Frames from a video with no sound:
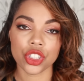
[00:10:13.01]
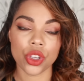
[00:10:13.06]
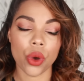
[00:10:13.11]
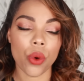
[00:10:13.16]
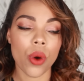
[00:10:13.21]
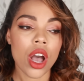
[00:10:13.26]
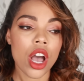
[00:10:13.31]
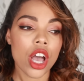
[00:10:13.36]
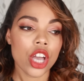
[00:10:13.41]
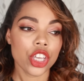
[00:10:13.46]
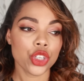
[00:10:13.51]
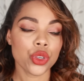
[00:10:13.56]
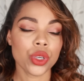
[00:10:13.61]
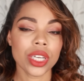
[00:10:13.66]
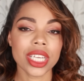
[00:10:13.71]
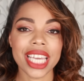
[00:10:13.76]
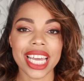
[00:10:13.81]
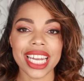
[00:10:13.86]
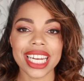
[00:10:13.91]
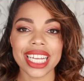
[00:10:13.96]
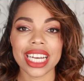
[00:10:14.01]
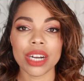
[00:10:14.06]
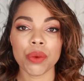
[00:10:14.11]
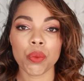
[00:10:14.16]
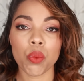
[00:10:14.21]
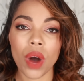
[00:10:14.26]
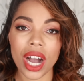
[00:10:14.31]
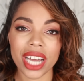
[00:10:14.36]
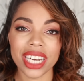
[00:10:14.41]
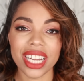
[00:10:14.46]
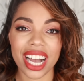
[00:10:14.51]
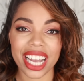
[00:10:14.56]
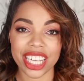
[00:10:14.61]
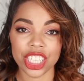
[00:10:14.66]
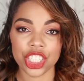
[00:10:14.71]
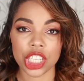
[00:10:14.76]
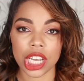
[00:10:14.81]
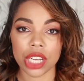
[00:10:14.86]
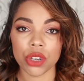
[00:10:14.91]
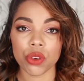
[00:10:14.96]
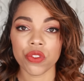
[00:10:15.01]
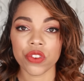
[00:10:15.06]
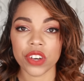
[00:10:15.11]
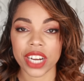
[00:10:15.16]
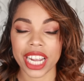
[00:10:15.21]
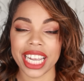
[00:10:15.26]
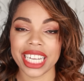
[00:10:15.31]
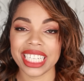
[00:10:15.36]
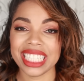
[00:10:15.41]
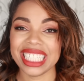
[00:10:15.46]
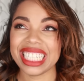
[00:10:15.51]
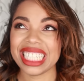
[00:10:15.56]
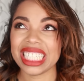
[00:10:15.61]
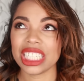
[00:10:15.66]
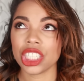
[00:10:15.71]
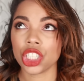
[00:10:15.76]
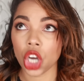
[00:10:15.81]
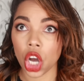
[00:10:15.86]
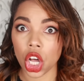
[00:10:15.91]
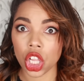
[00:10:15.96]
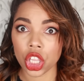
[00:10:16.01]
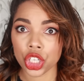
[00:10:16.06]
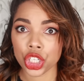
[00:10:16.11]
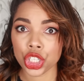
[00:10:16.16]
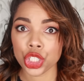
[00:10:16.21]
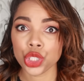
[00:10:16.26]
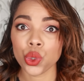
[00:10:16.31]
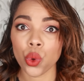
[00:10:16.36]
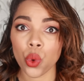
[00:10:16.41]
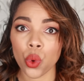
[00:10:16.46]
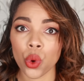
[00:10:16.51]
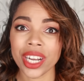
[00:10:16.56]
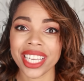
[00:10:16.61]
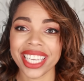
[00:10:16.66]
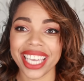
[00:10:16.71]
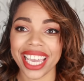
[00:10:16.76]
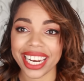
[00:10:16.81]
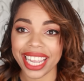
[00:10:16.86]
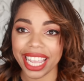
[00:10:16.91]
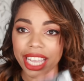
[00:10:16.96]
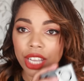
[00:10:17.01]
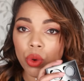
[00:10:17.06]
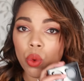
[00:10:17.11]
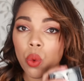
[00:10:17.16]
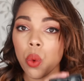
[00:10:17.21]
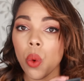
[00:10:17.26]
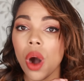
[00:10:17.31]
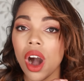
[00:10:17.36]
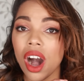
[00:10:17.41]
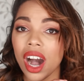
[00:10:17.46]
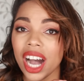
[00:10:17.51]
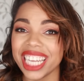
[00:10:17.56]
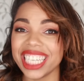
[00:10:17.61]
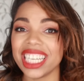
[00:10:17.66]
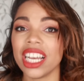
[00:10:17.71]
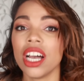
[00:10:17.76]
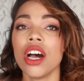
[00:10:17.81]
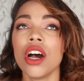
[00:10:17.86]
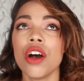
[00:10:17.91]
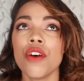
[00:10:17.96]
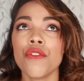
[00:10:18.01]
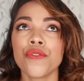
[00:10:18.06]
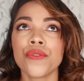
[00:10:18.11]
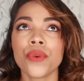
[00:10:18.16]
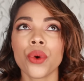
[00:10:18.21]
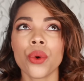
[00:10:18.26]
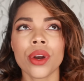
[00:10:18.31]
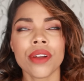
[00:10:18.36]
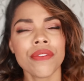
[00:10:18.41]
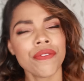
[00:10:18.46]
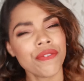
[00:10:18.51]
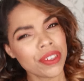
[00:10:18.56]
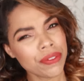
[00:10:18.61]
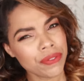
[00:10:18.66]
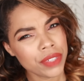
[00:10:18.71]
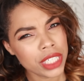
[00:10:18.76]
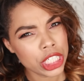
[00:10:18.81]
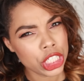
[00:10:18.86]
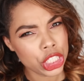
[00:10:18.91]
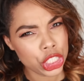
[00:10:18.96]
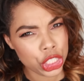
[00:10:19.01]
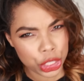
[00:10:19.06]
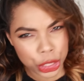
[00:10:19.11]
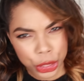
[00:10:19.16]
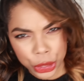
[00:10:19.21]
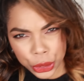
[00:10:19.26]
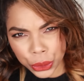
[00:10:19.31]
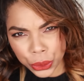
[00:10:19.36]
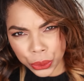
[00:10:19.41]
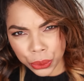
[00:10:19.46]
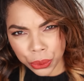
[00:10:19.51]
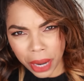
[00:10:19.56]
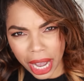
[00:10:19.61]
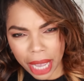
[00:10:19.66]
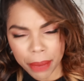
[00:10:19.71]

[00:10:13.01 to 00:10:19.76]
So you can get one eyeshadow for $18 or get a quad for 52,